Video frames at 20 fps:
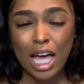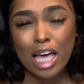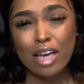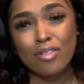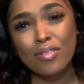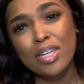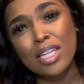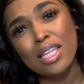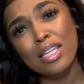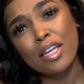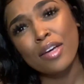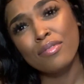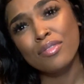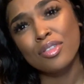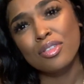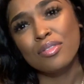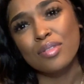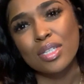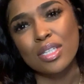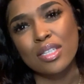I really love
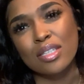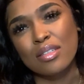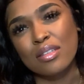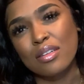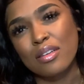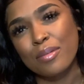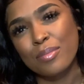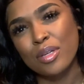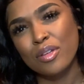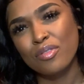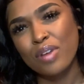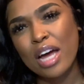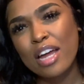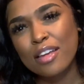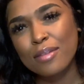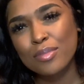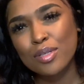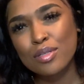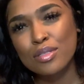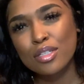doing.
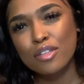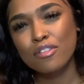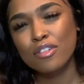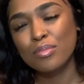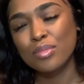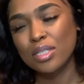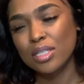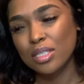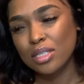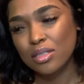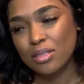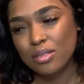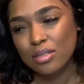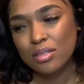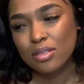Writing music for me